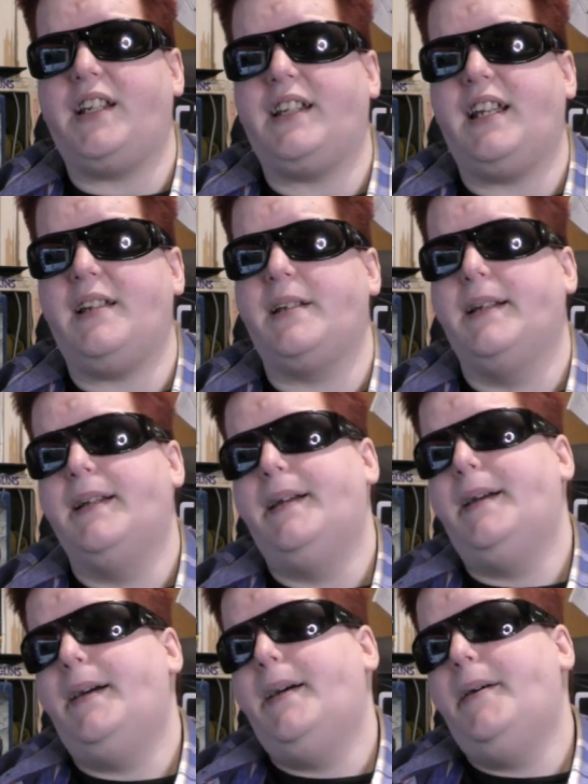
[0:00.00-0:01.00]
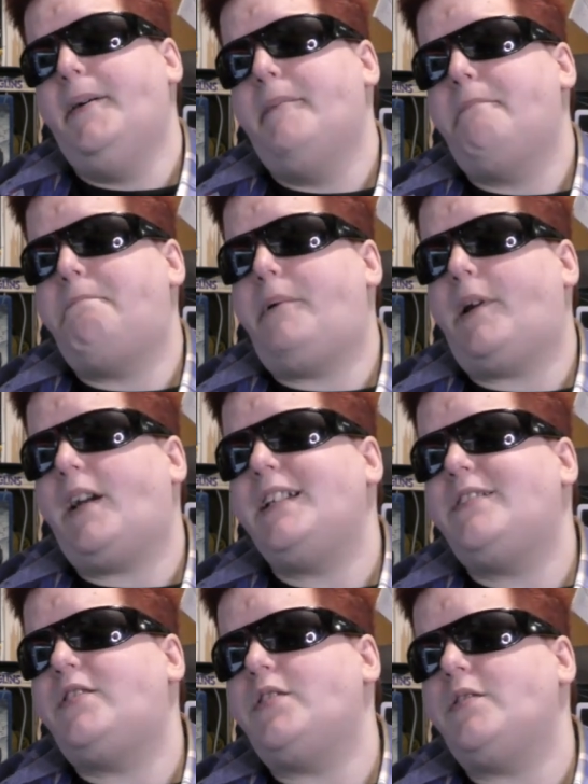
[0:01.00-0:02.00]
that. But I
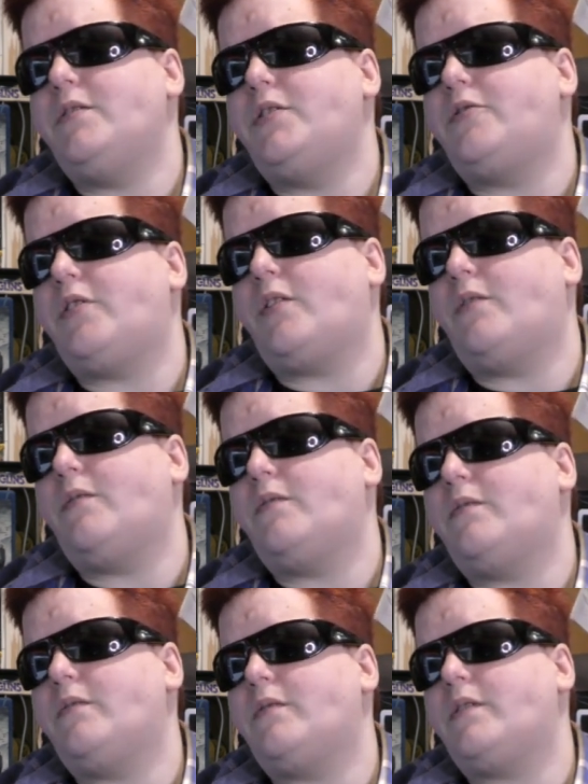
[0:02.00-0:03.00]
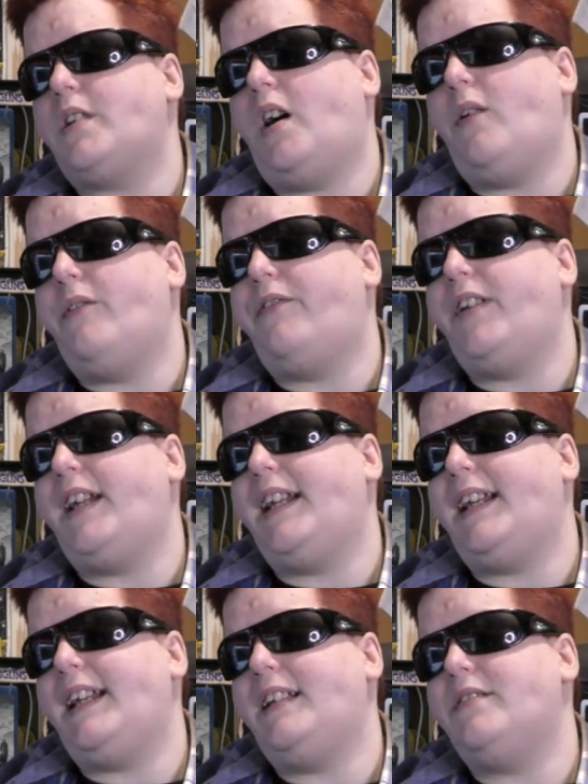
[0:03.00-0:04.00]
do struggle. The whole thing
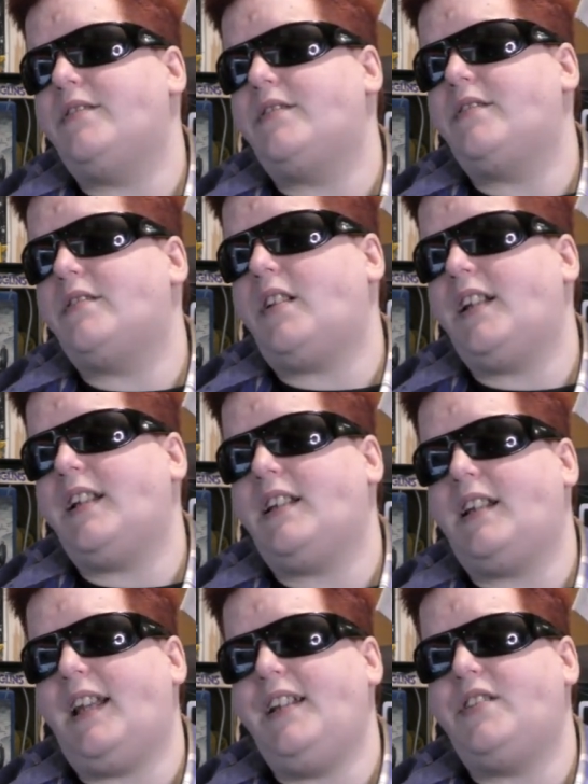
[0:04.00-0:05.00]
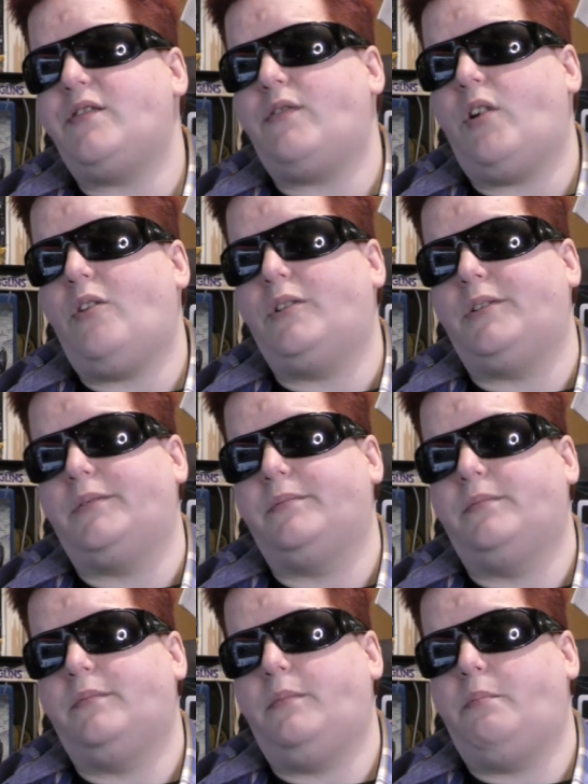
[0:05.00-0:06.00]
is, like, later on,
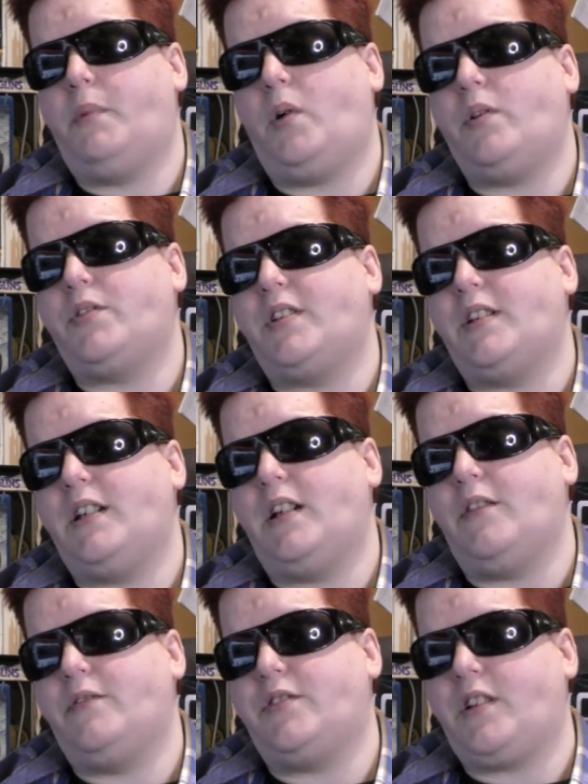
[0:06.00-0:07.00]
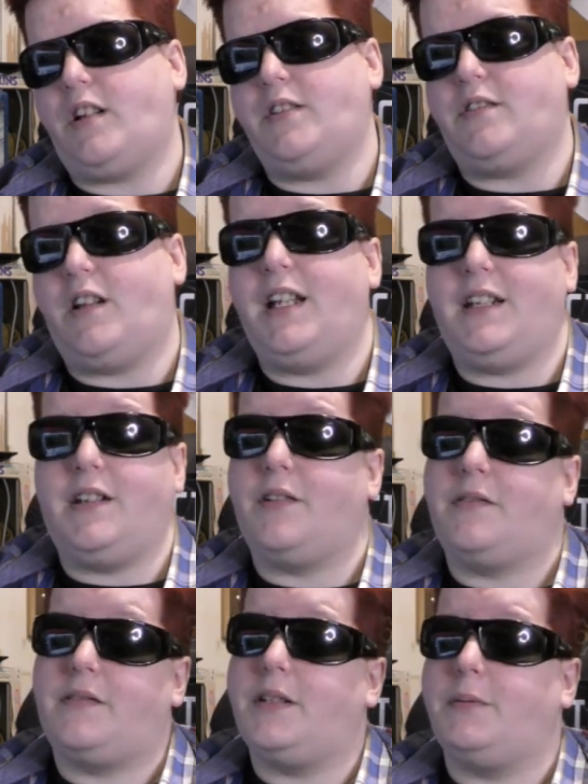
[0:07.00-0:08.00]
Mulder said, you know, Scully's like, you
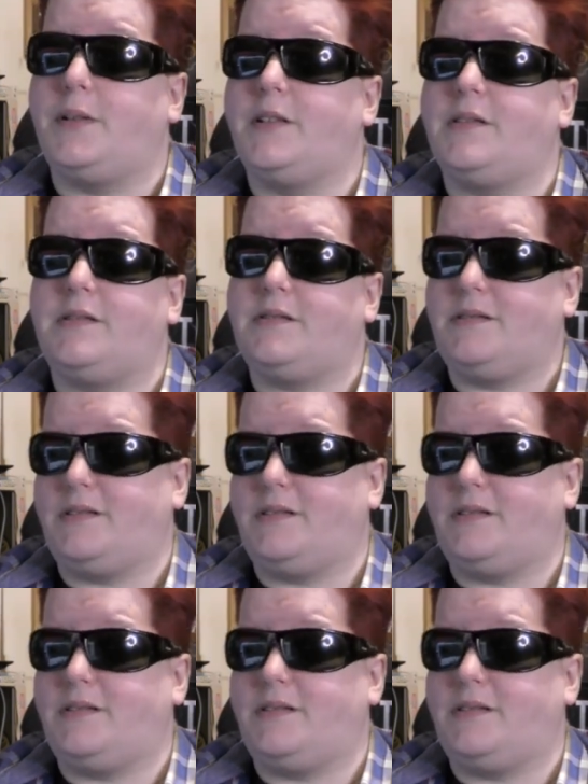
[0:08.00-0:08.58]
know, they weren't